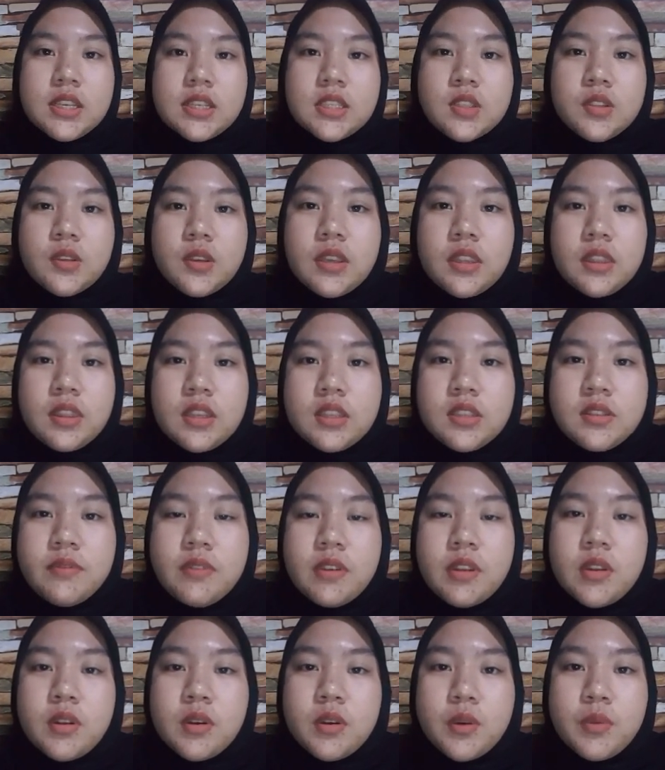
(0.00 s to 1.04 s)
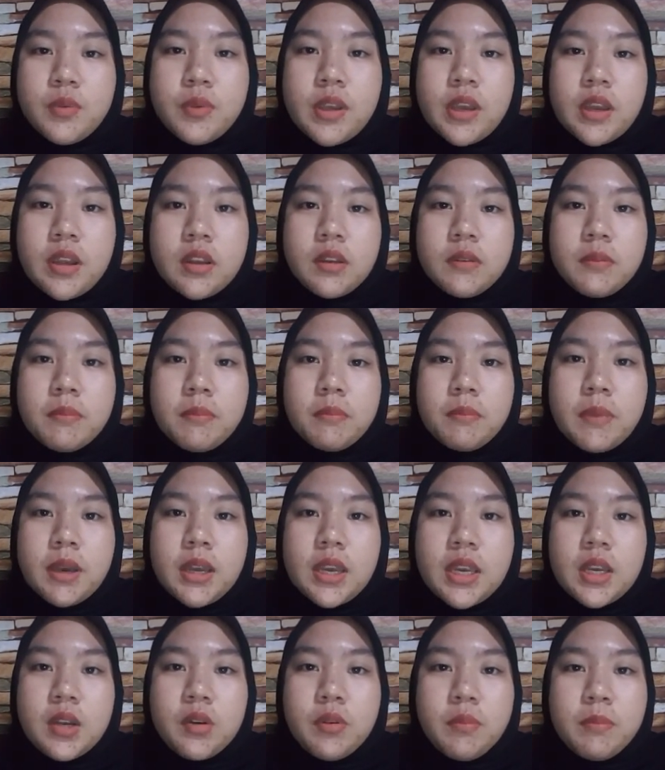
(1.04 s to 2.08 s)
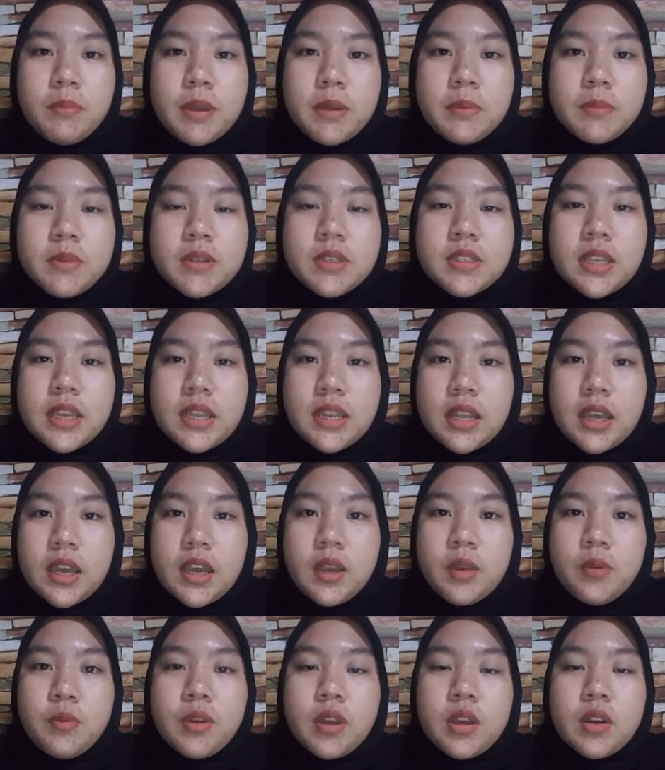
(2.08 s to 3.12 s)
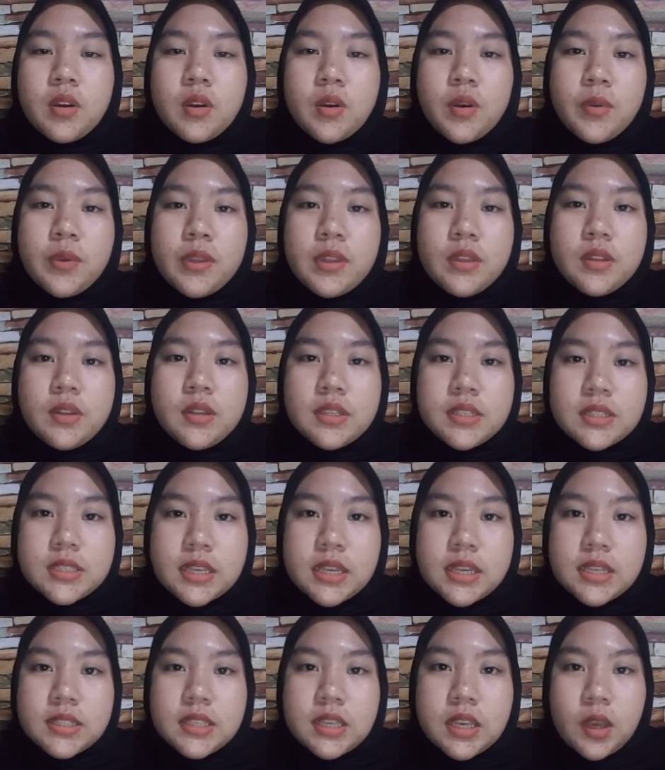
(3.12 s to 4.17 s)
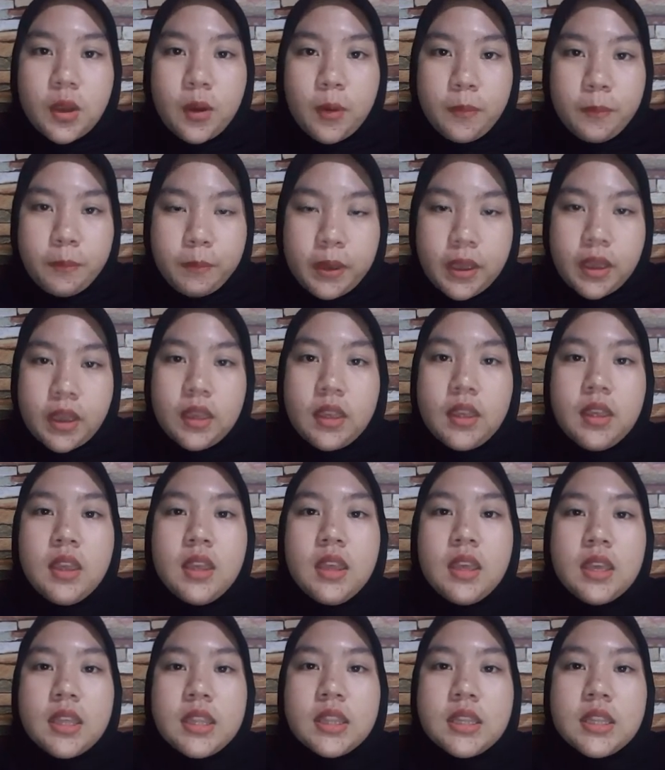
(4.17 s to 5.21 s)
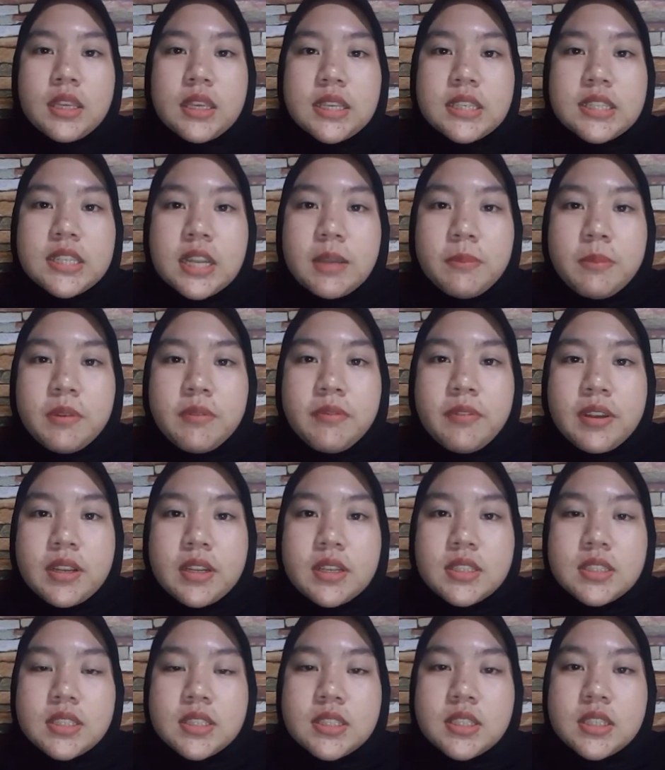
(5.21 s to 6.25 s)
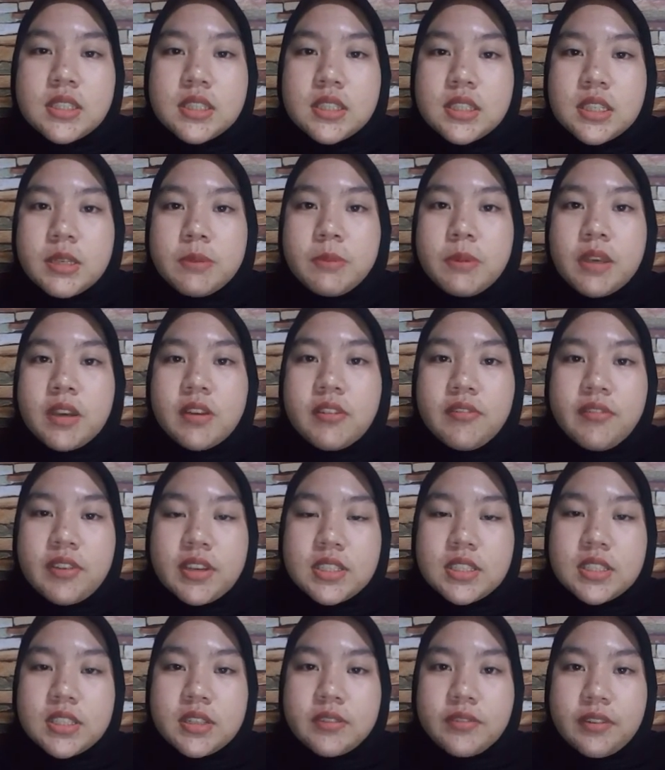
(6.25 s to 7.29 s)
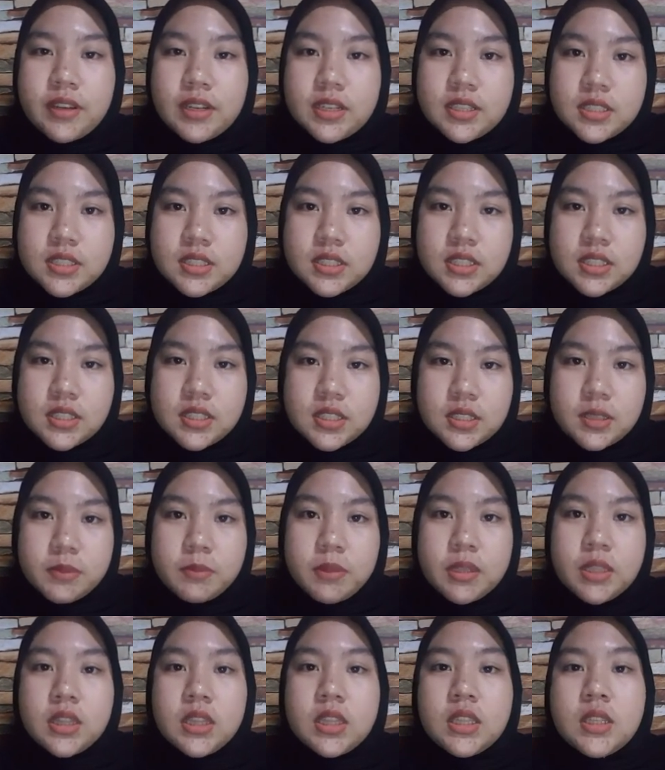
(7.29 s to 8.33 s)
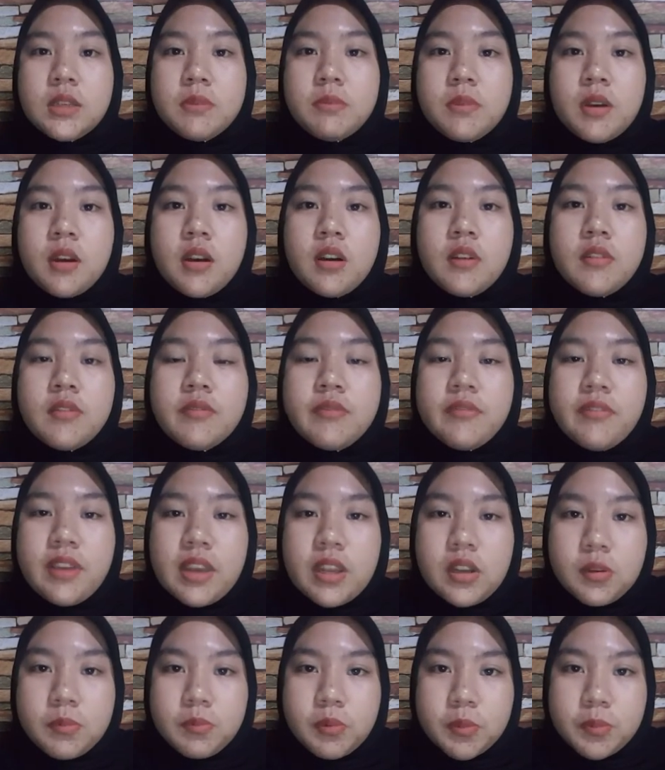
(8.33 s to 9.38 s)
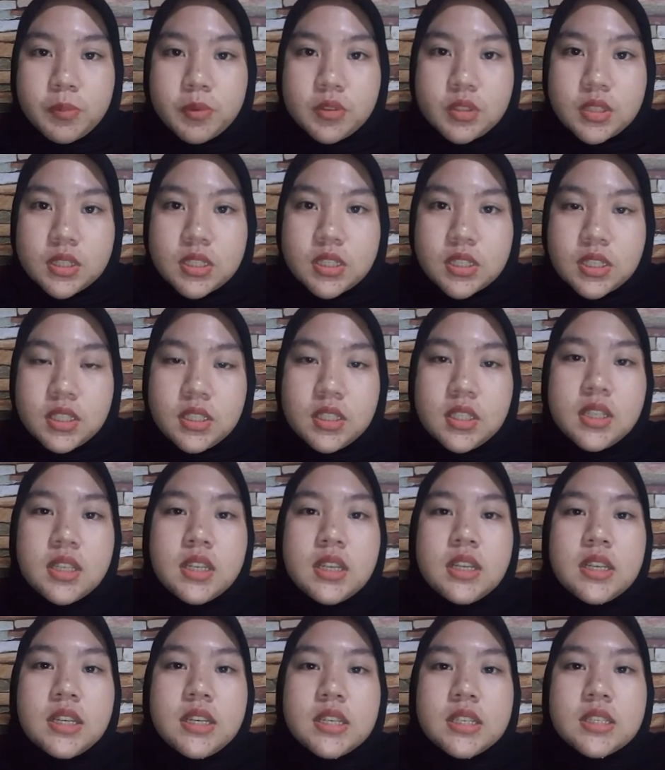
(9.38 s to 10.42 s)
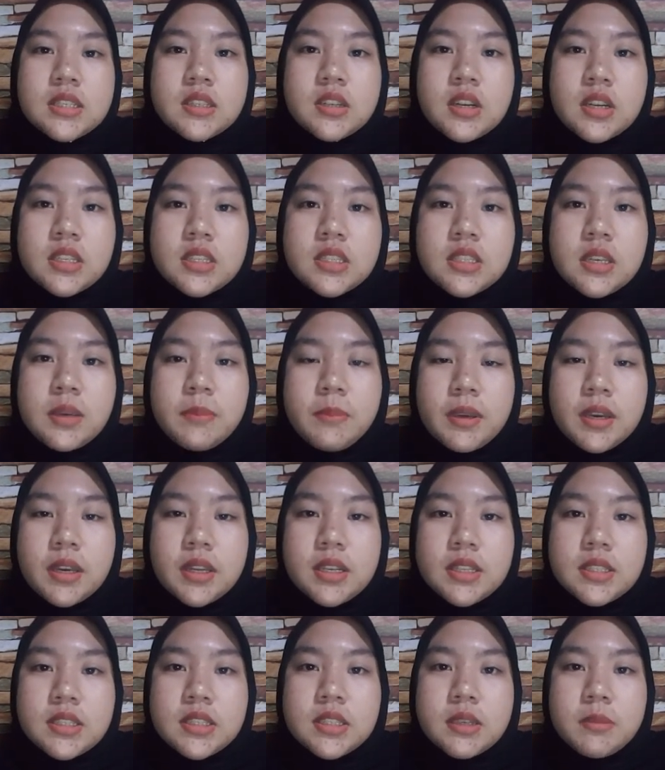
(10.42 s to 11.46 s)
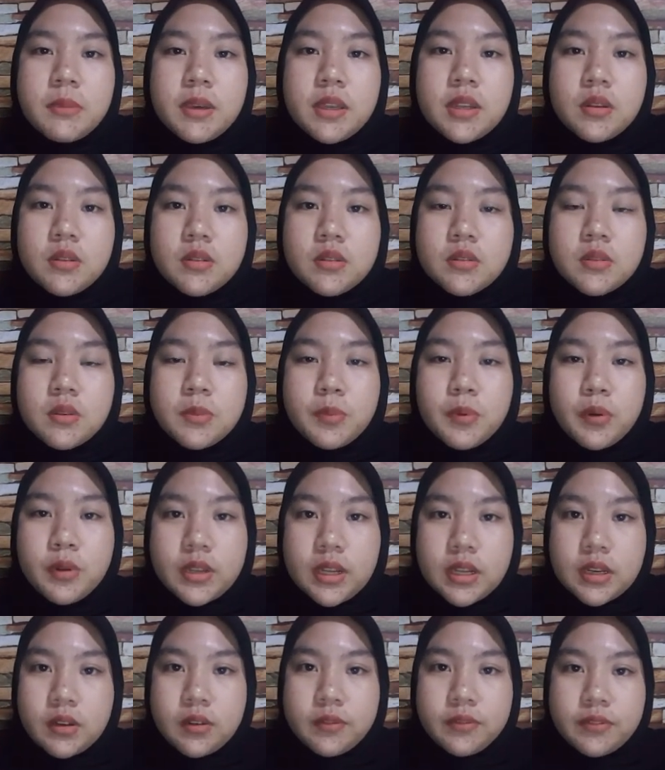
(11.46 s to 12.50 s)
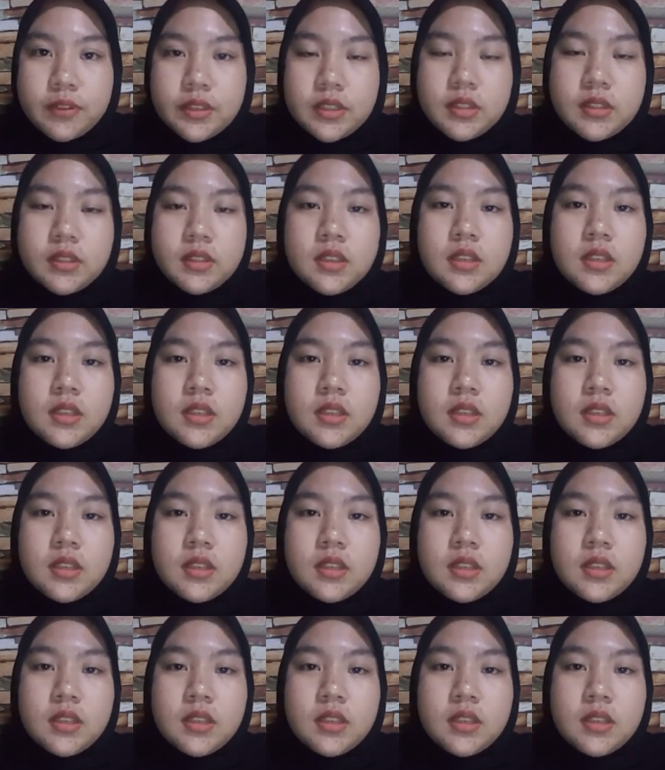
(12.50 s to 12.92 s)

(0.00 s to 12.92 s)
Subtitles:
So in this video, my group members and we are going to discuss and compare the Islamic financial system and conventional financial system in terms of value proposition, structure mechanism, and also product offered.